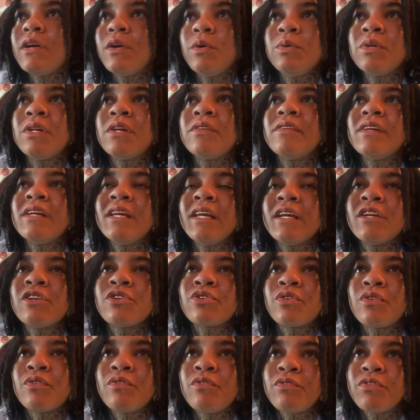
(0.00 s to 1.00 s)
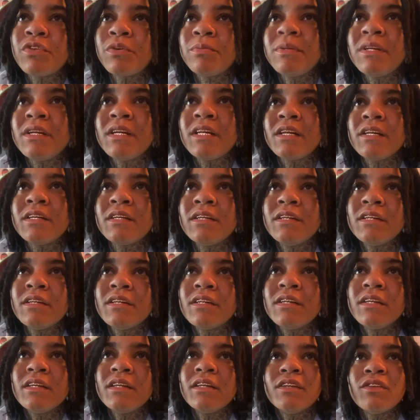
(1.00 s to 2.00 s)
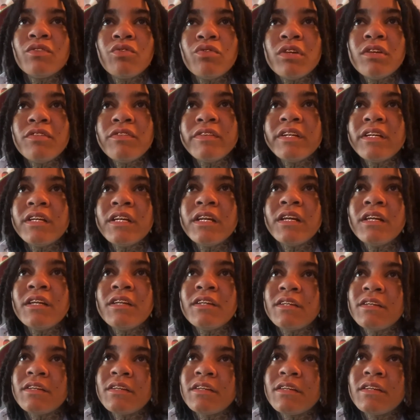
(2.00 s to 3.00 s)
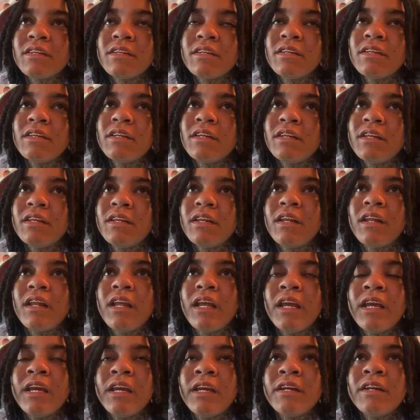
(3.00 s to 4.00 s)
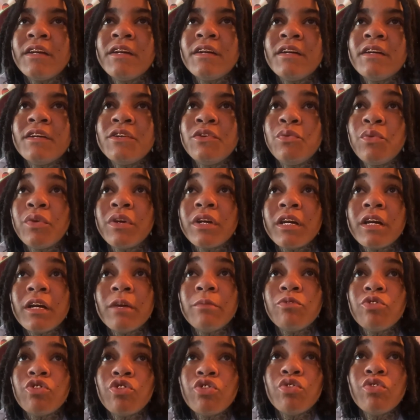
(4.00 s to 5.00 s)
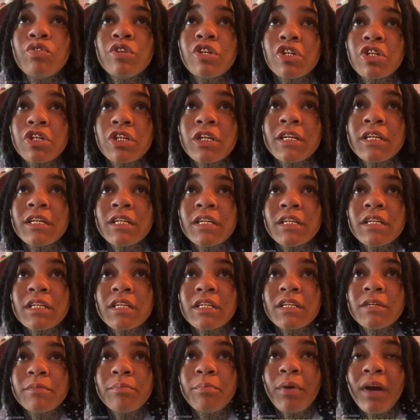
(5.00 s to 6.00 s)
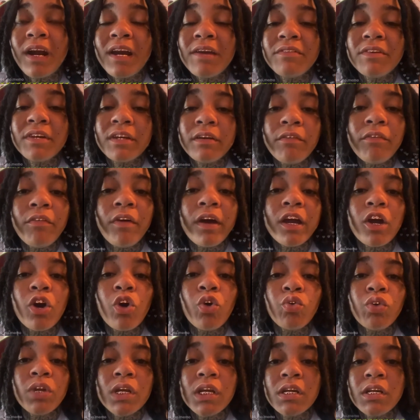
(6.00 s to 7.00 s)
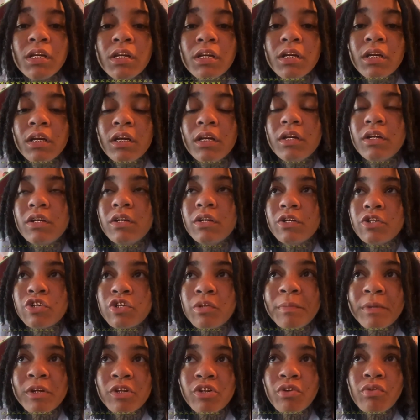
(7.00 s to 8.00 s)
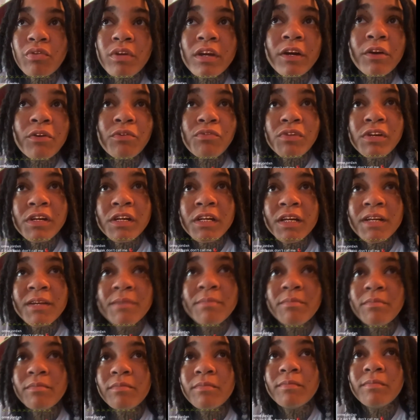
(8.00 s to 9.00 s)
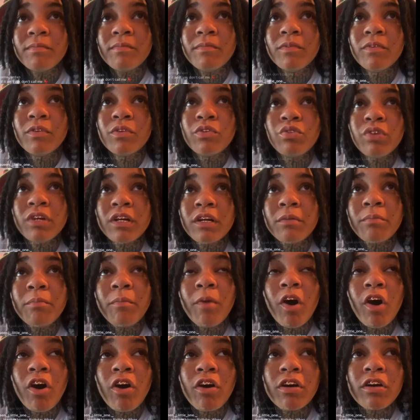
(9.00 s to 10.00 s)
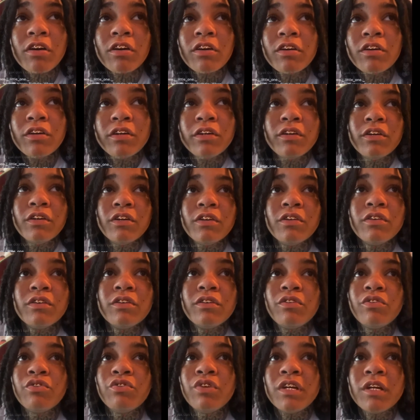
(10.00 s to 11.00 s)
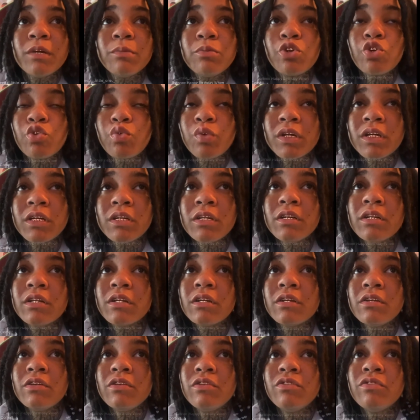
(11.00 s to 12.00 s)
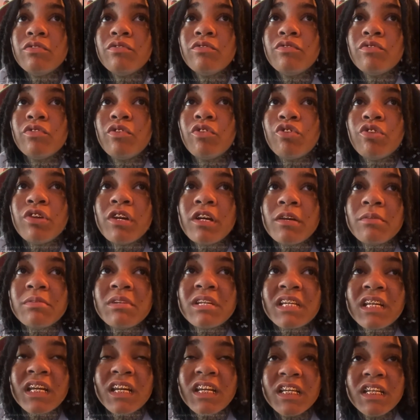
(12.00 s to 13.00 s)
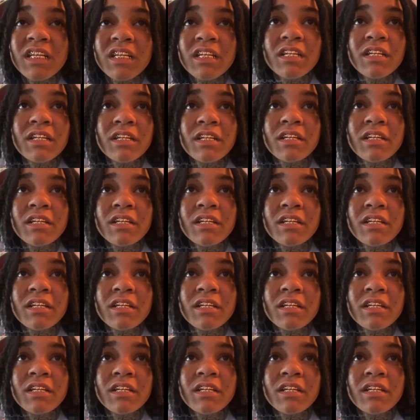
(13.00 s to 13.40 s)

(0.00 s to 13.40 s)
Whatever the case. So if you're from Atlanta, live in Atlanta, and uh, you wanna come through, it's, it's private invite only. So make sure you hit a ring, you hit a mark or you hit up Twin, or you hit up Sunny.